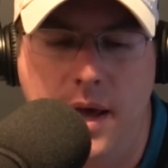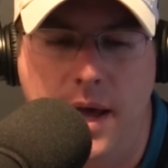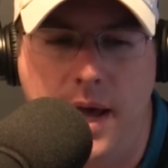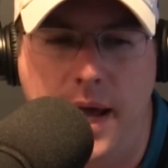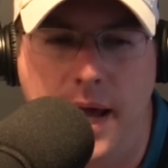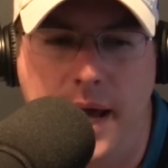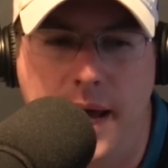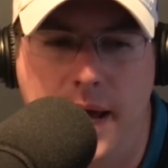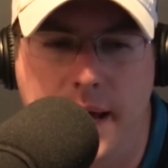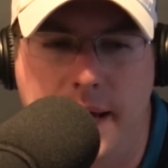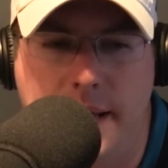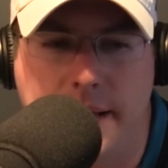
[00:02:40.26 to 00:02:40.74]

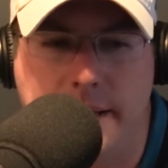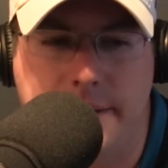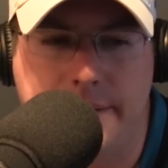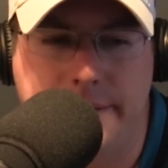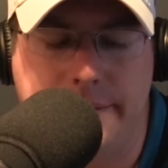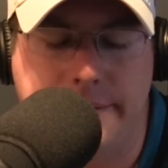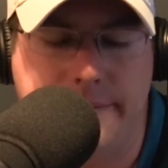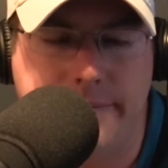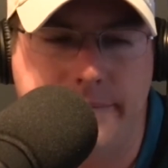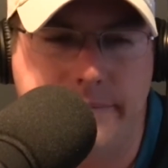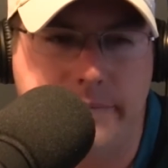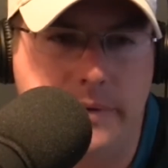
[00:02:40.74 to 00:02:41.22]

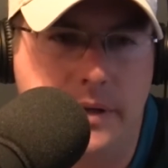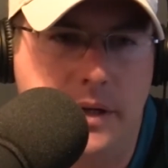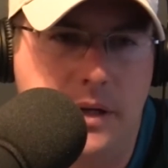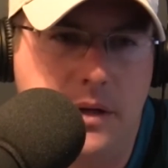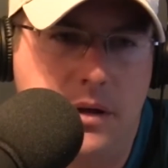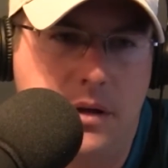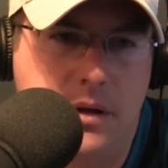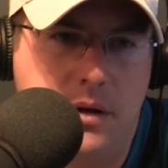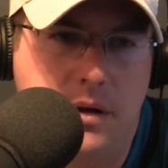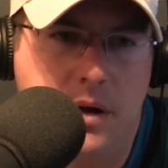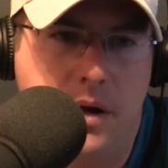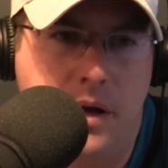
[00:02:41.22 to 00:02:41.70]
And
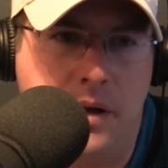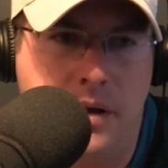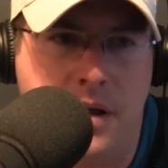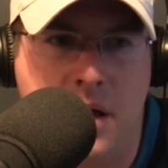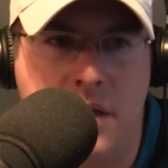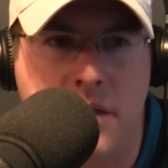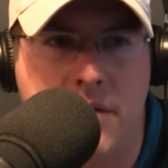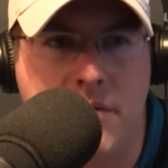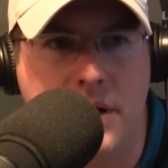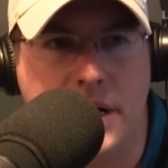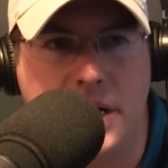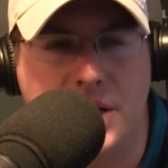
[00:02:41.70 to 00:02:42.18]

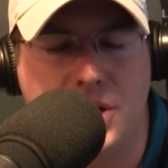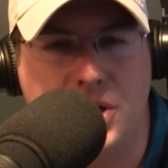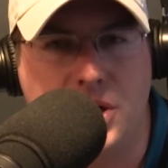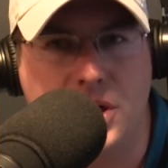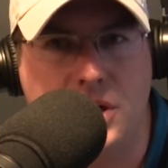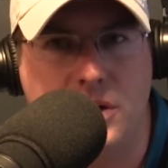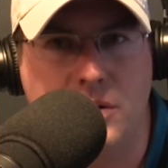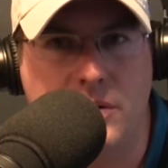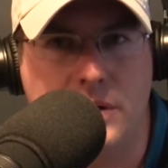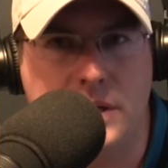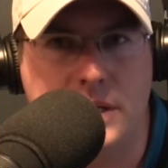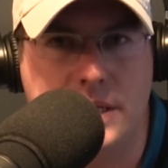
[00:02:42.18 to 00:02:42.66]
another
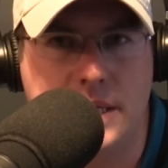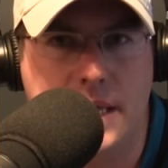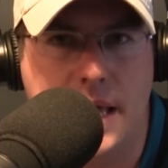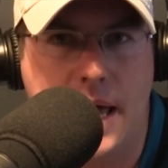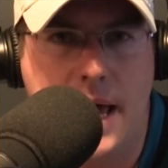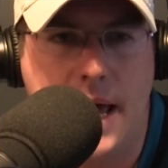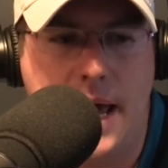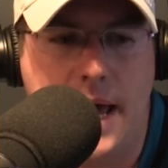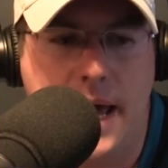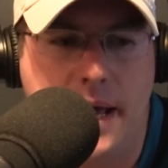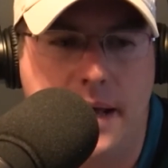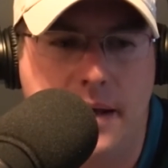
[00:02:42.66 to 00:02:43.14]
issue is
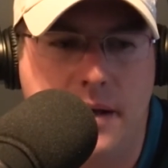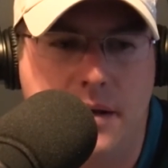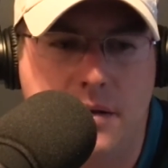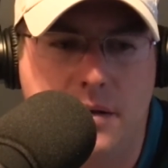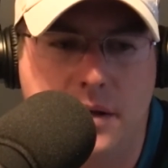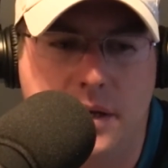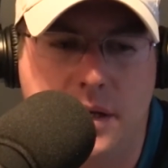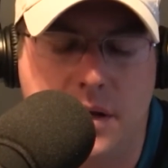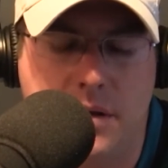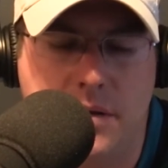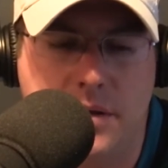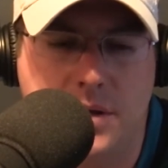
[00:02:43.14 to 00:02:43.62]
that,
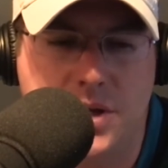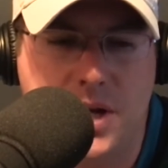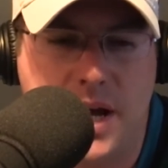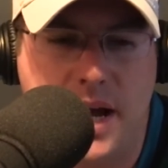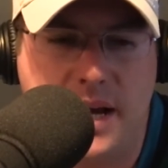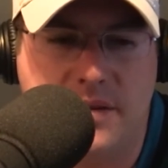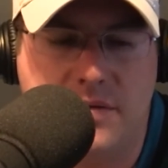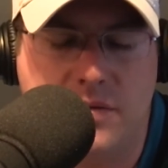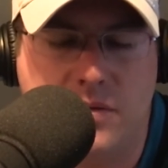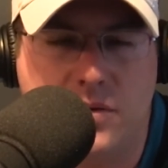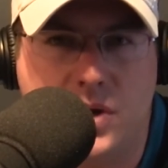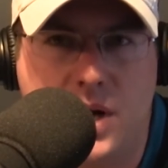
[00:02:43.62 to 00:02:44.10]
the
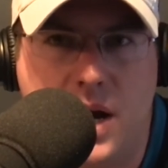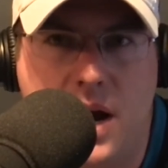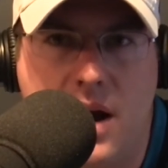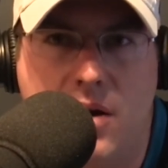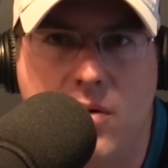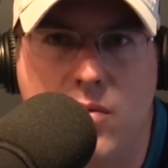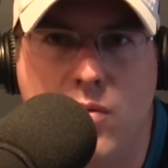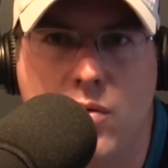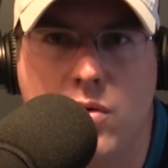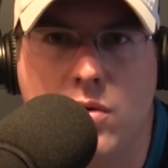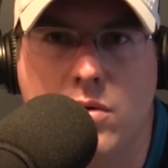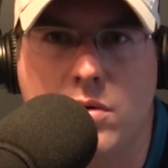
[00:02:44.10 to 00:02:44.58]
Jacksonville
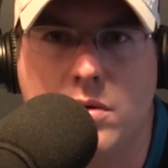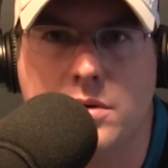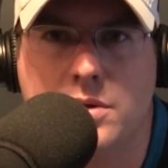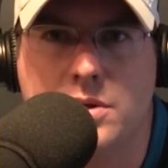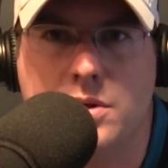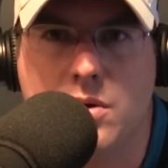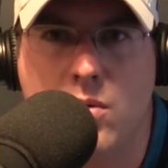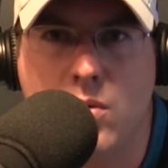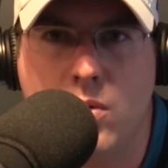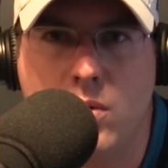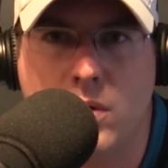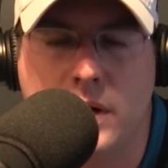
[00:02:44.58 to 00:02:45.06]
Jaguars
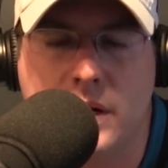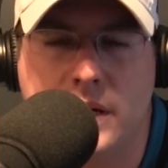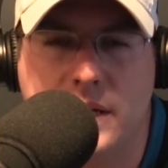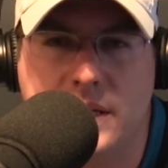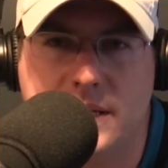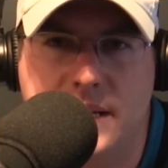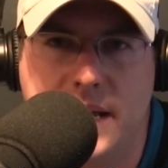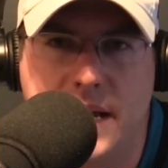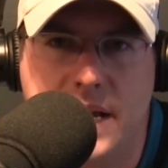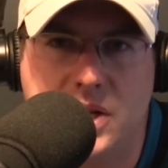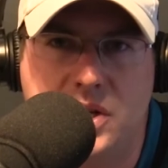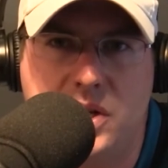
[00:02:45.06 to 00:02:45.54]

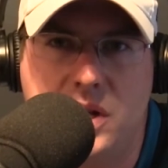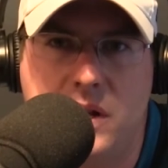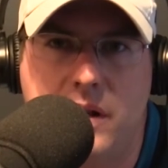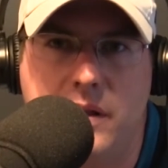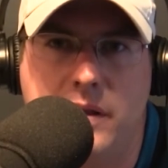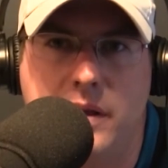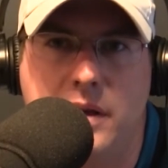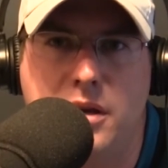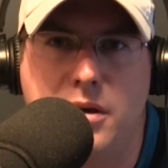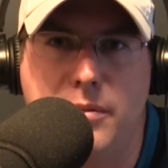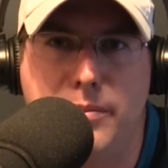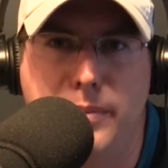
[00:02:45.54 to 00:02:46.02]
organization
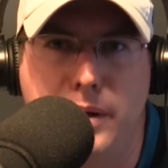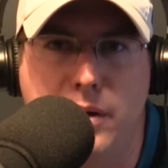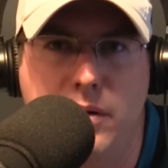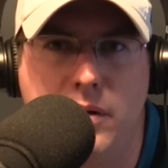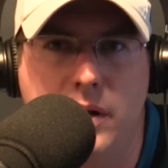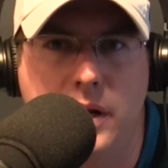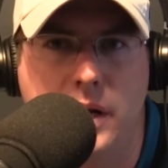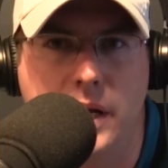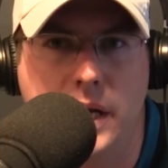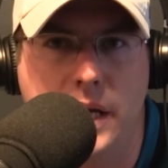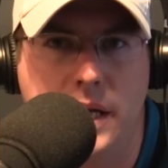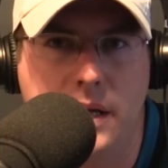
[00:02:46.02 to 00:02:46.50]
and the
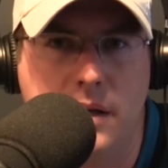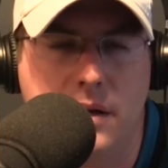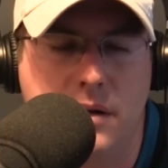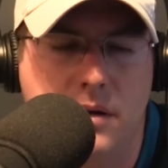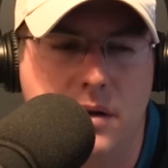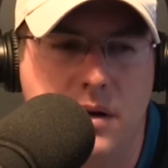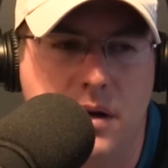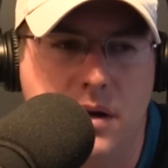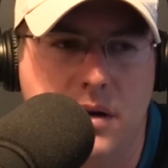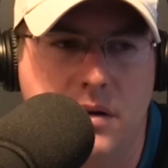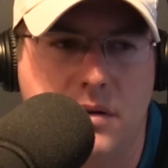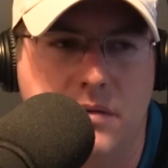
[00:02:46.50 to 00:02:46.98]
community
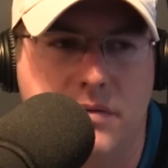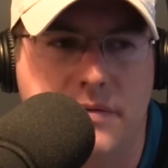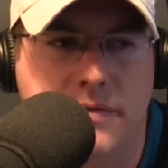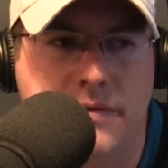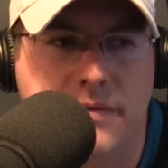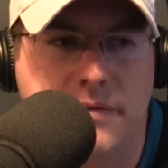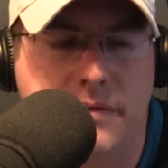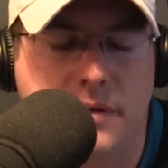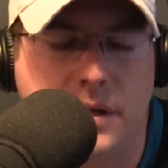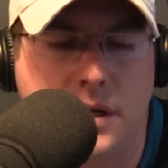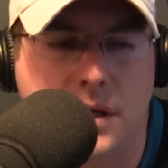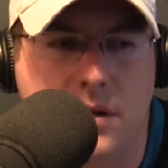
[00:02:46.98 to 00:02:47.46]
of,
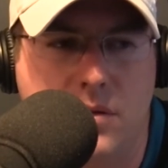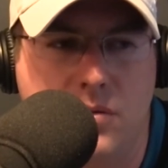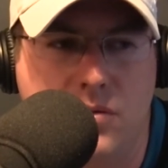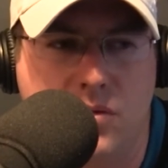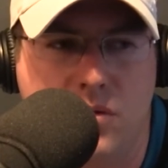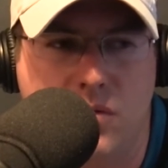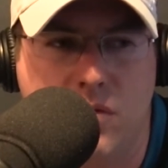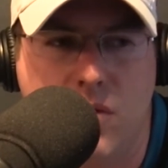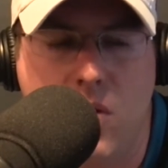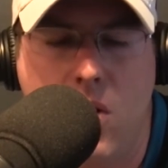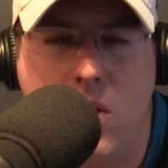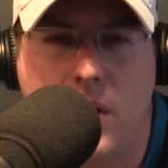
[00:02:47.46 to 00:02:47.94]

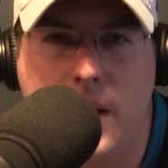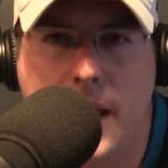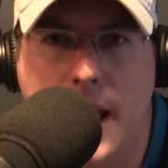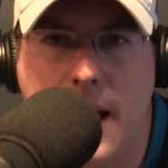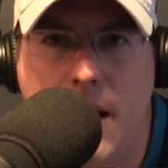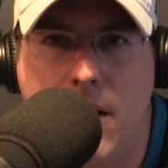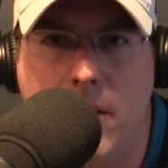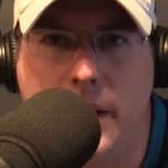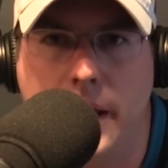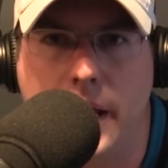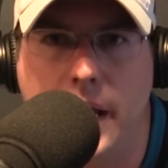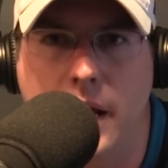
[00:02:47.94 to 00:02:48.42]
Duval
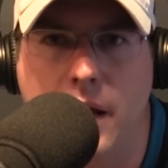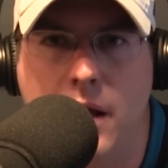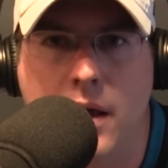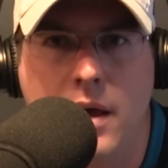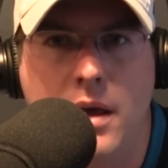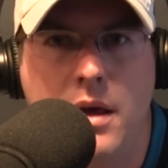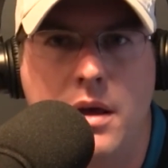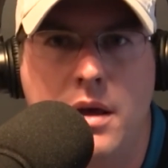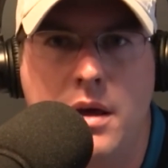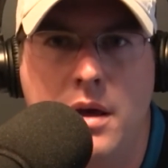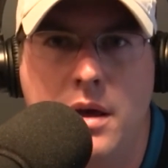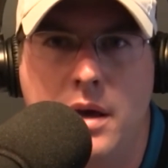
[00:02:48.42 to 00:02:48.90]
County
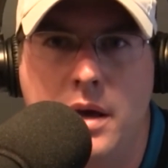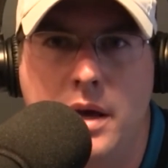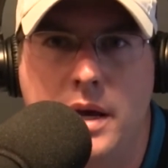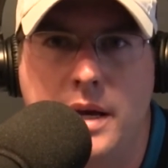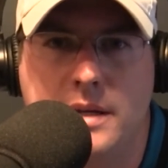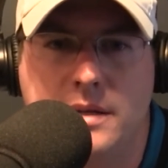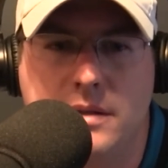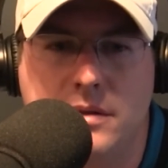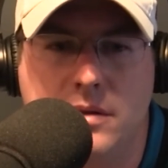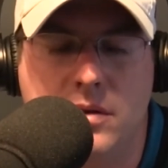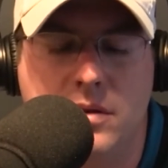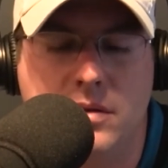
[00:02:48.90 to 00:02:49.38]

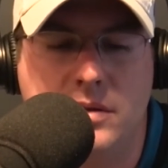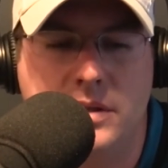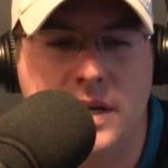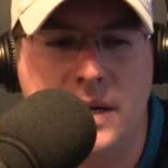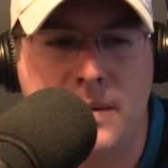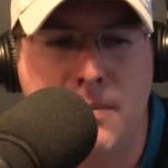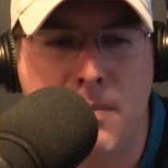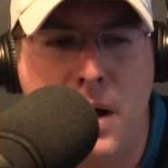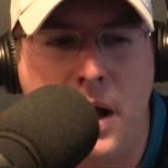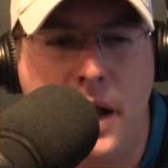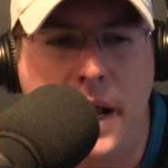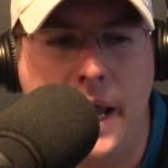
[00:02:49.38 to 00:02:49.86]
is
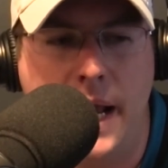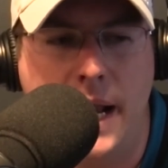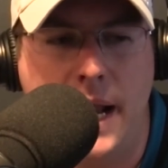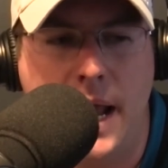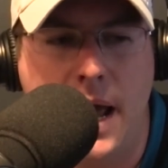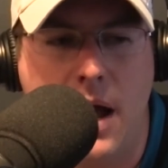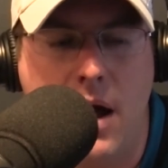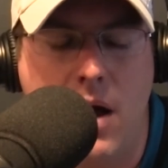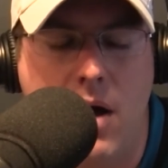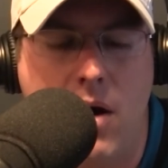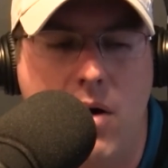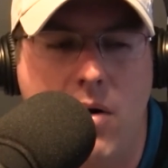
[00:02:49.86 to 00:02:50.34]
losing money
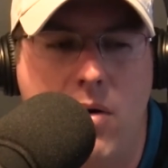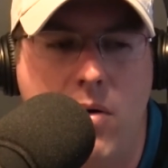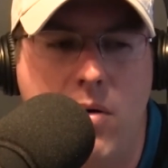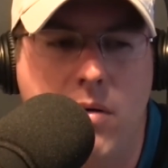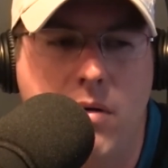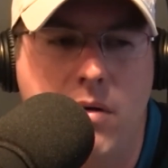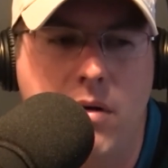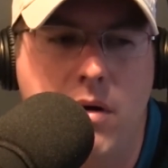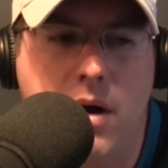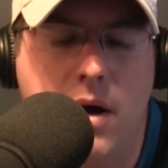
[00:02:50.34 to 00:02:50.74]
now